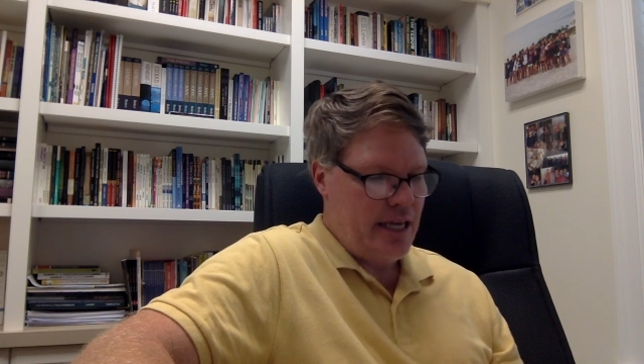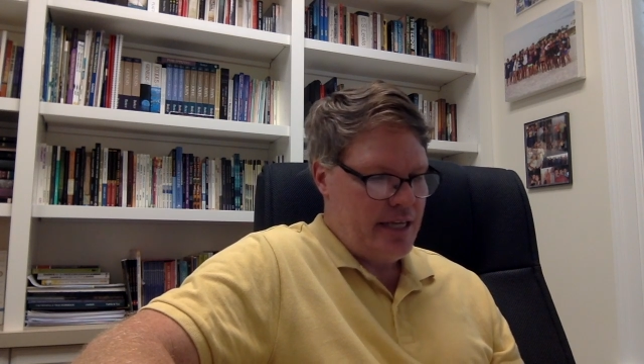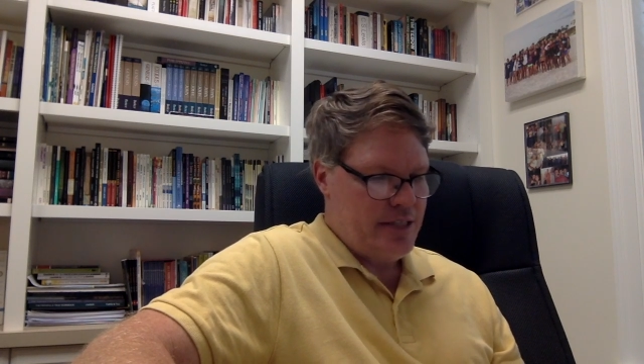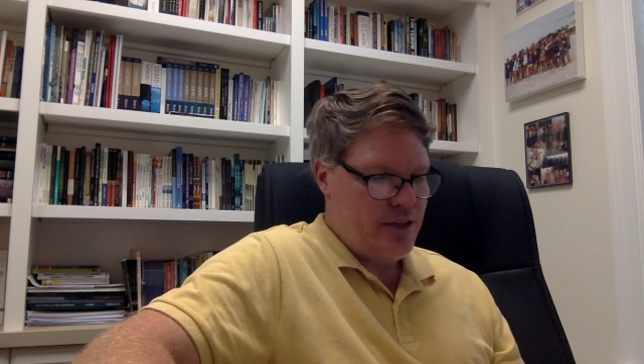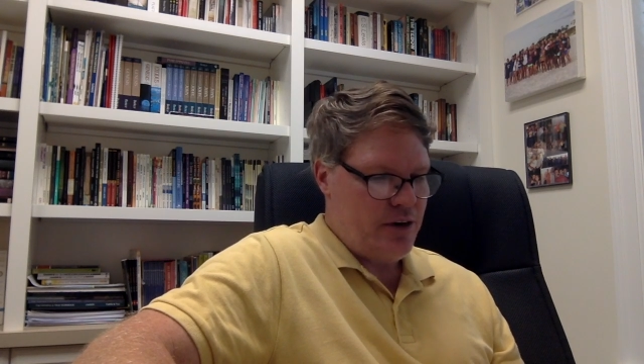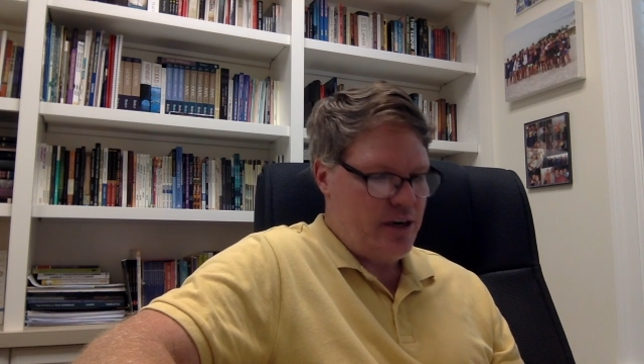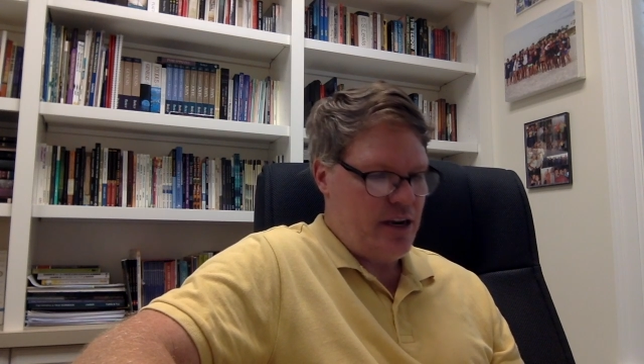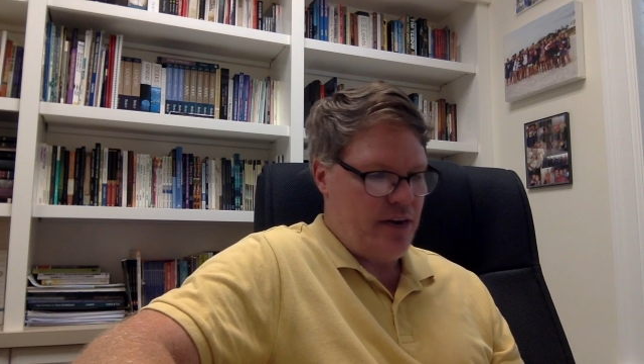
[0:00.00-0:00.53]

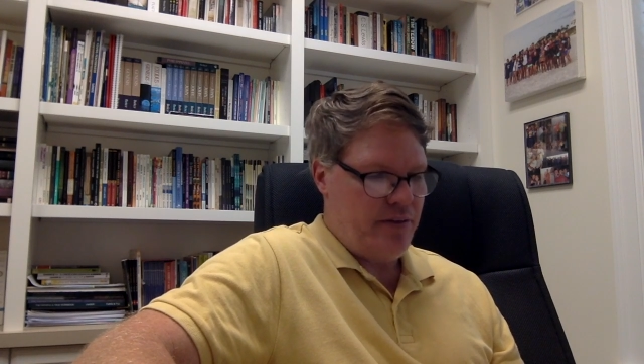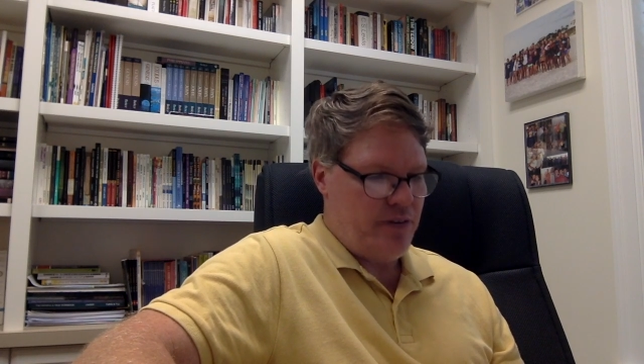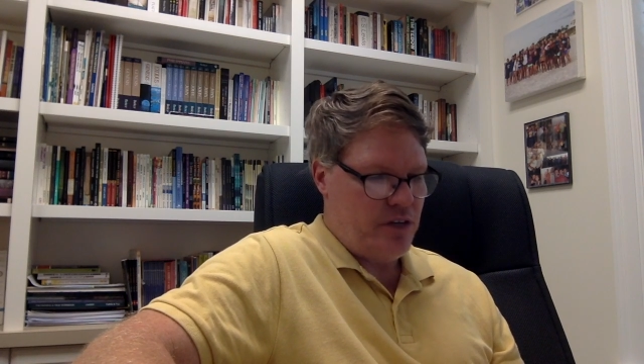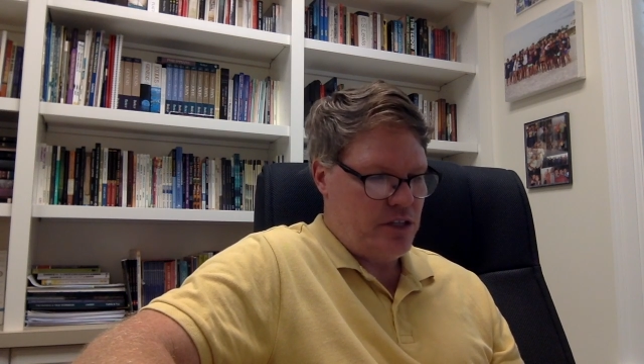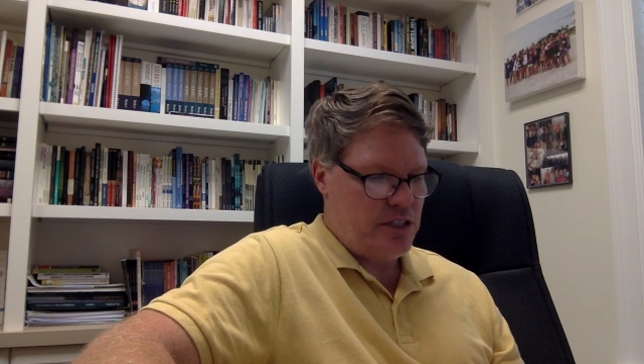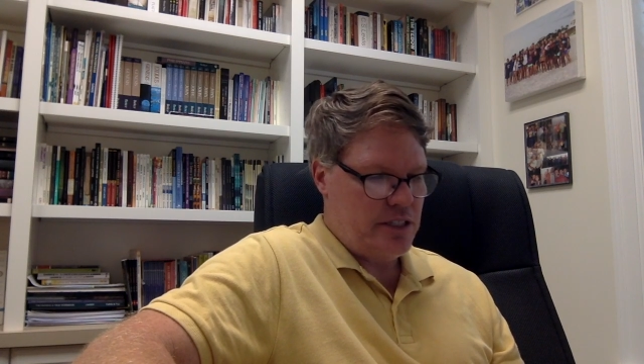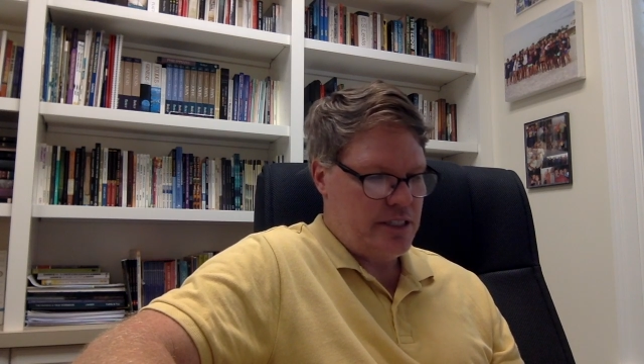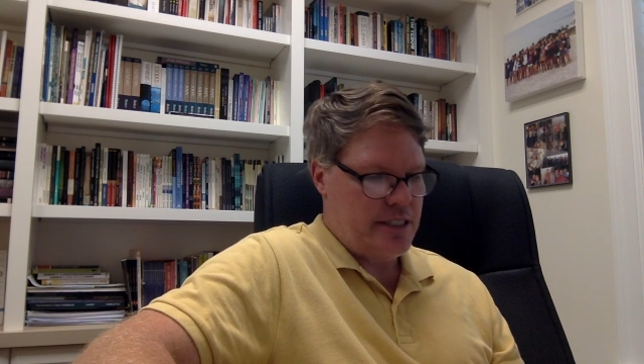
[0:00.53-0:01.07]
starting in
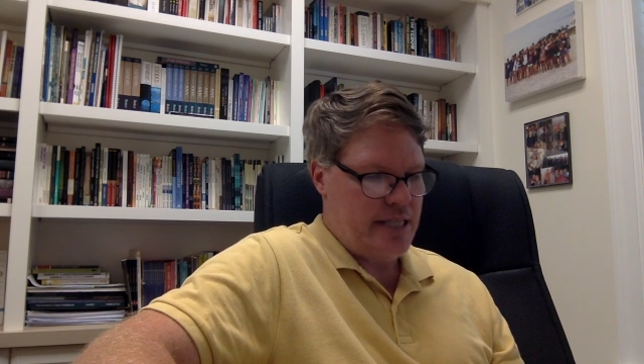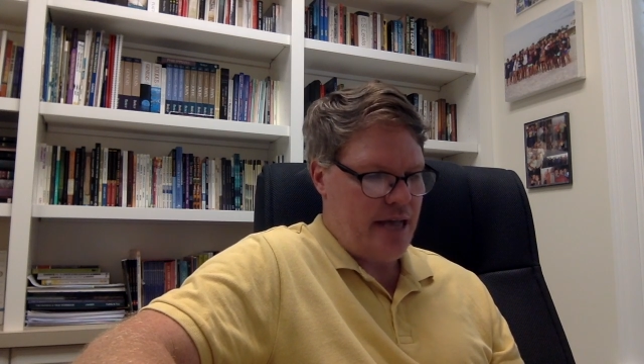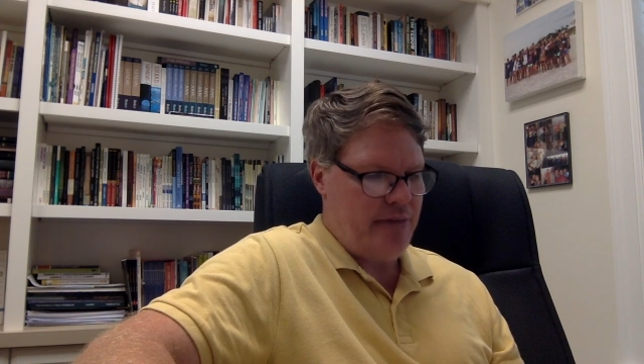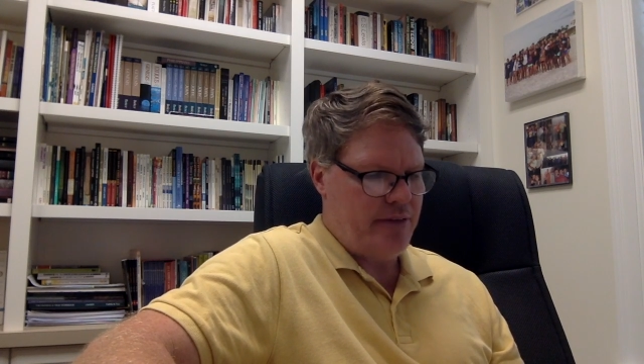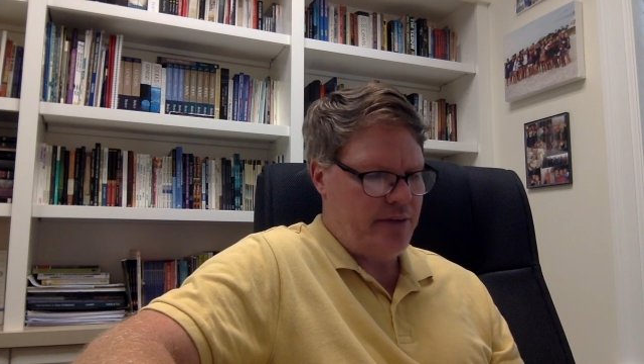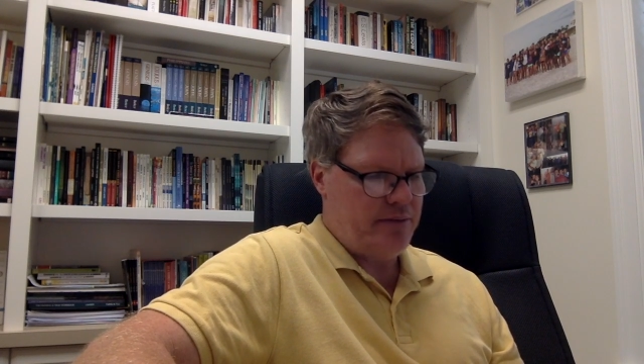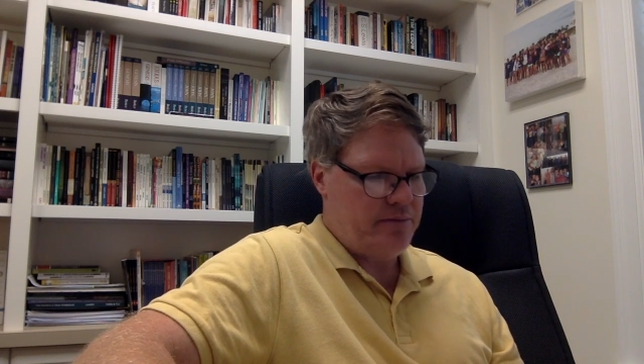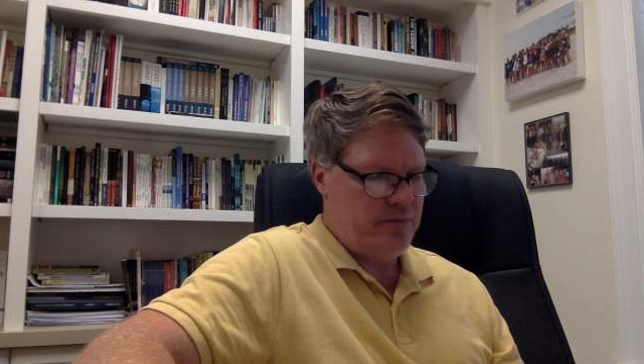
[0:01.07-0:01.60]
verse
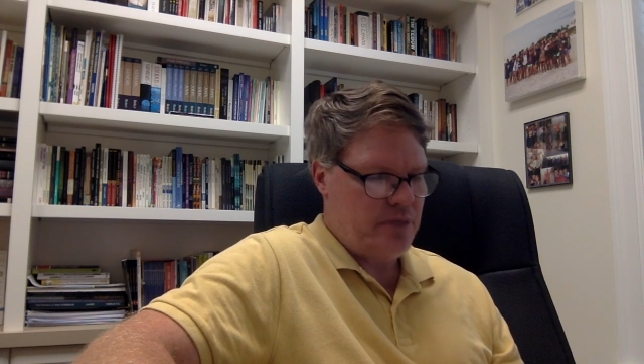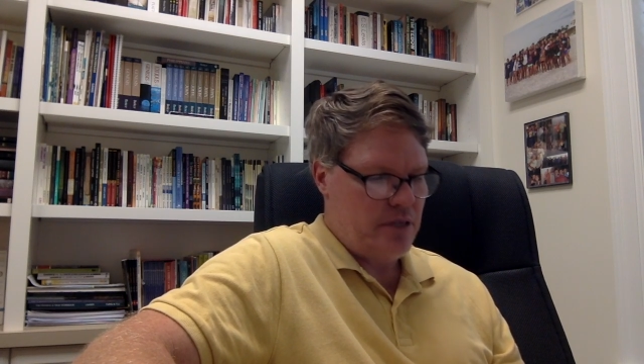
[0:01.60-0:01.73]
7.